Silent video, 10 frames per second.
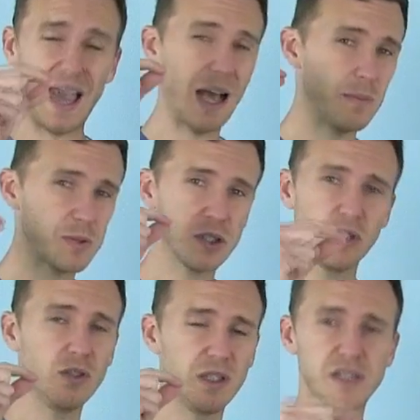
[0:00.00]

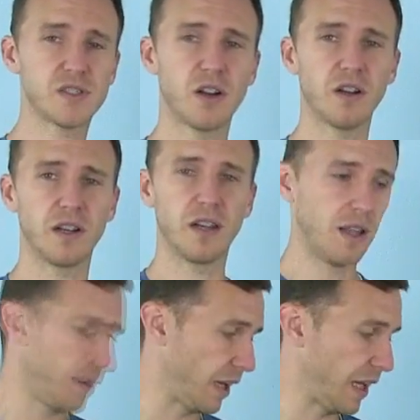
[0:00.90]
absolutely certain
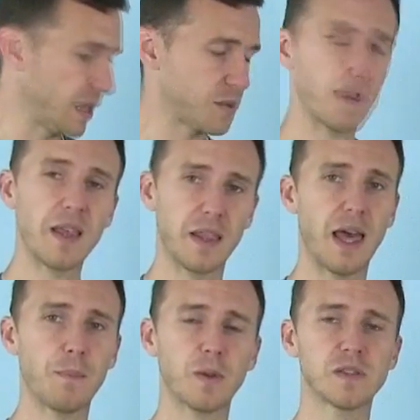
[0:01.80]
that
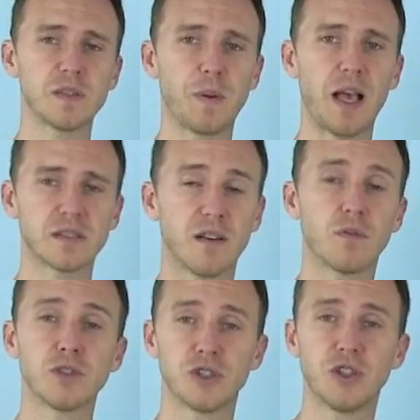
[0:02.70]
that person's pass-off
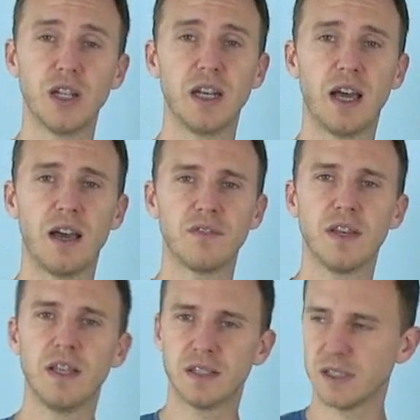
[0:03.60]
was good enough
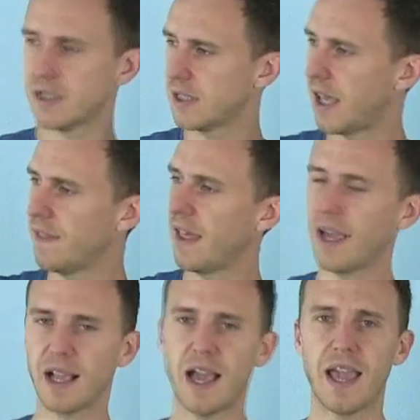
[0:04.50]
to send
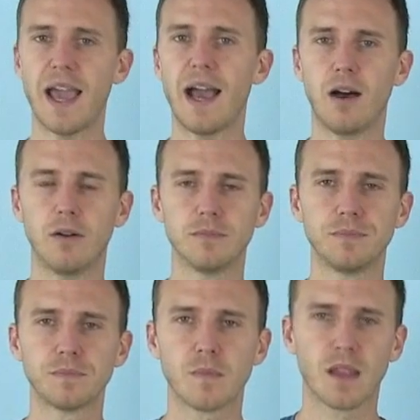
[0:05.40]
that guy out,
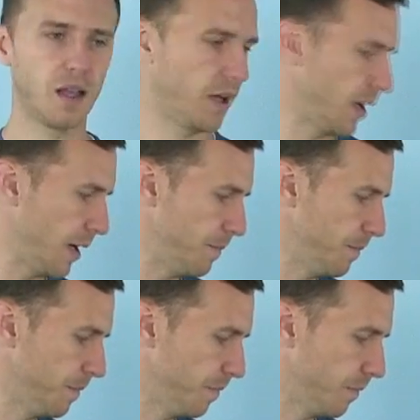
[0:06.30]

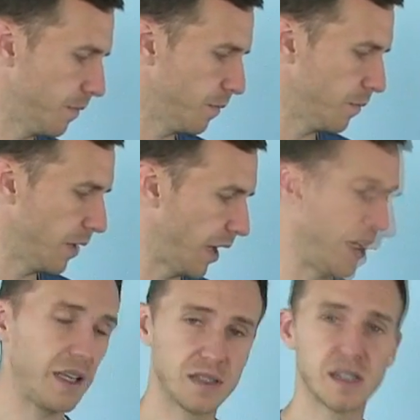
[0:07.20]

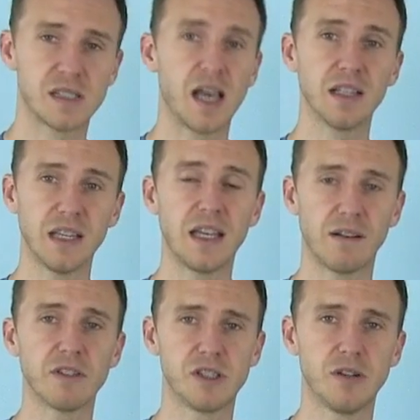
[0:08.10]
and he's going to set a lead
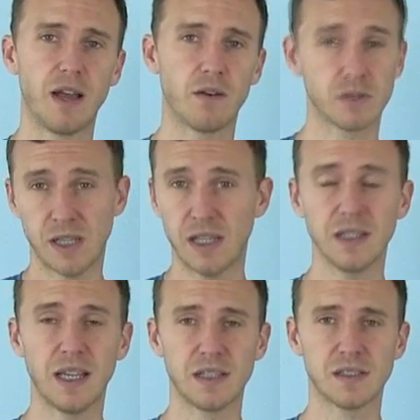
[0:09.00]
every 2 hours at
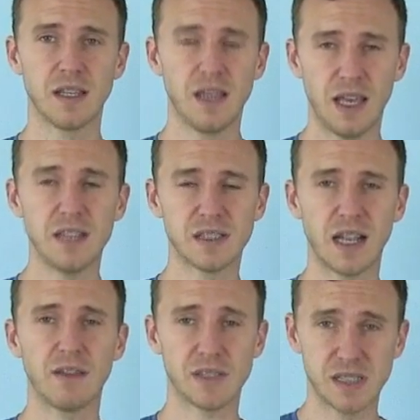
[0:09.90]
least, and he's going
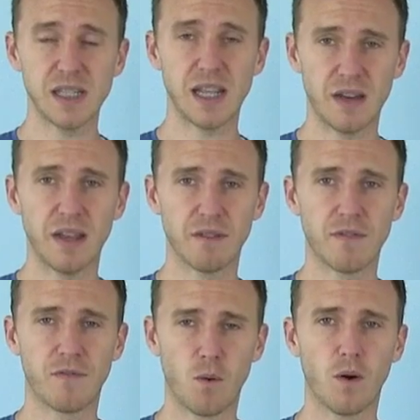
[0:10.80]
to have a sit-down every
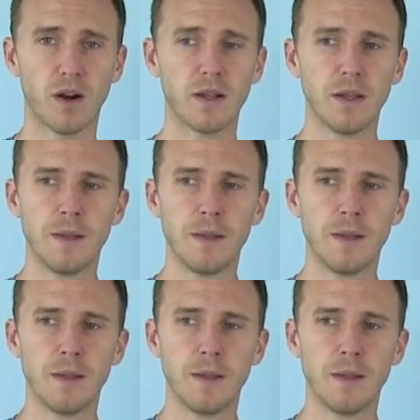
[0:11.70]
4.